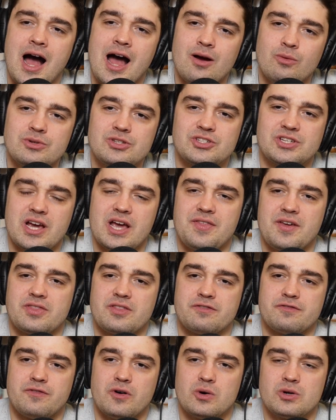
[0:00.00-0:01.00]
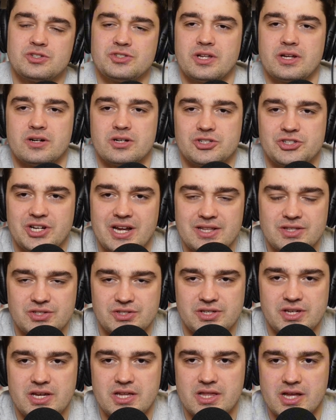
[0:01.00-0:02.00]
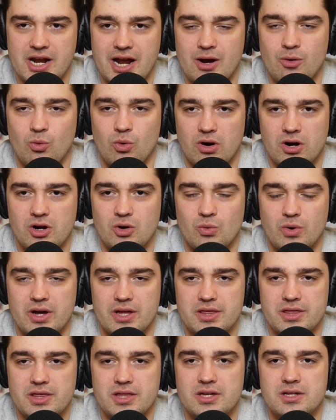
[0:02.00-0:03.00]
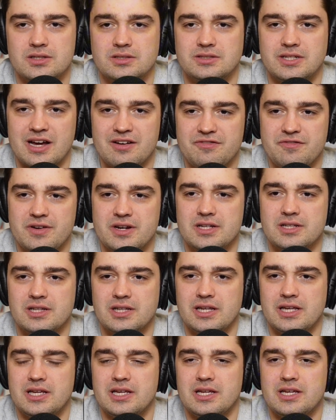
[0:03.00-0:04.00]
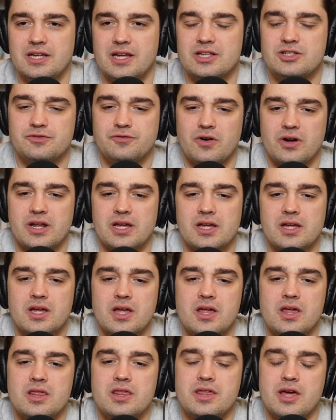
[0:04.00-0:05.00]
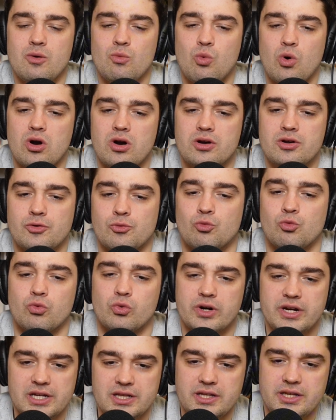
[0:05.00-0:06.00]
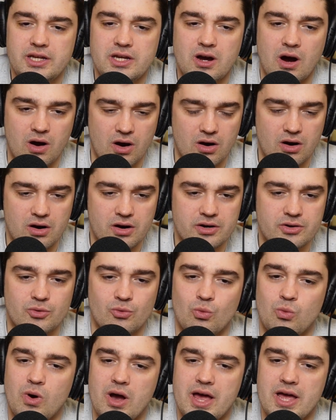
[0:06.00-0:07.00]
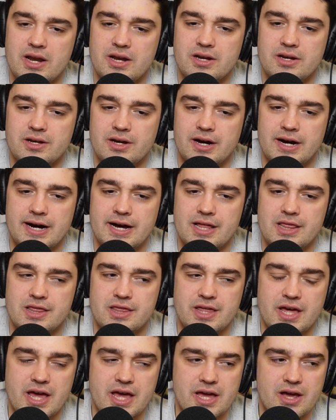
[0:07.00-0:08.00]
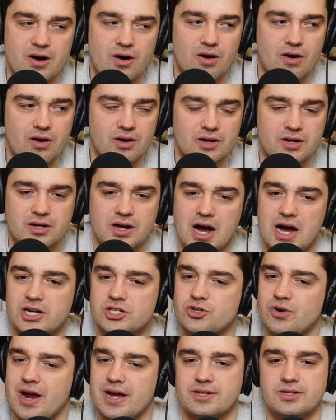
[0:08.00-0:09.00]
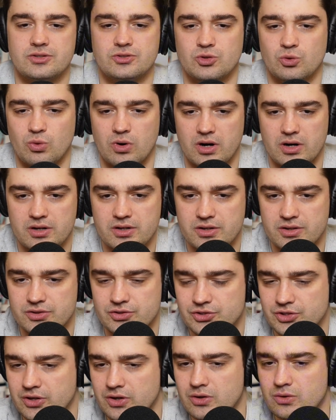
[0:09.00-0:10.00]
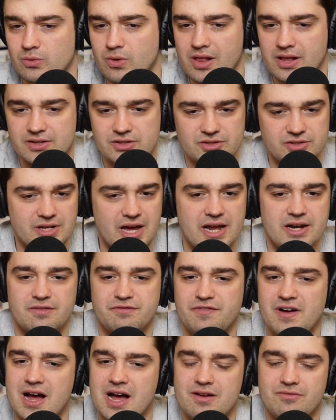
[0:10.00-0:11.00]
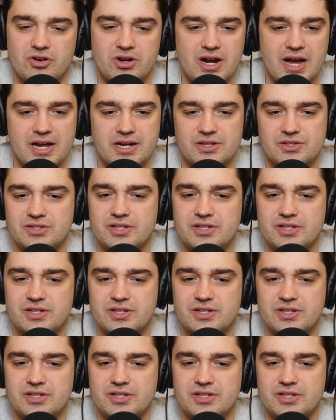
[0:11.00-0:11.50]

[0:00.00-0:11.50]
I would say that the folks that are Gen Z that I work with, definitely, it's funny. they work really hard when they are contracted to work. So, well, it's 9 to 5 or 9 to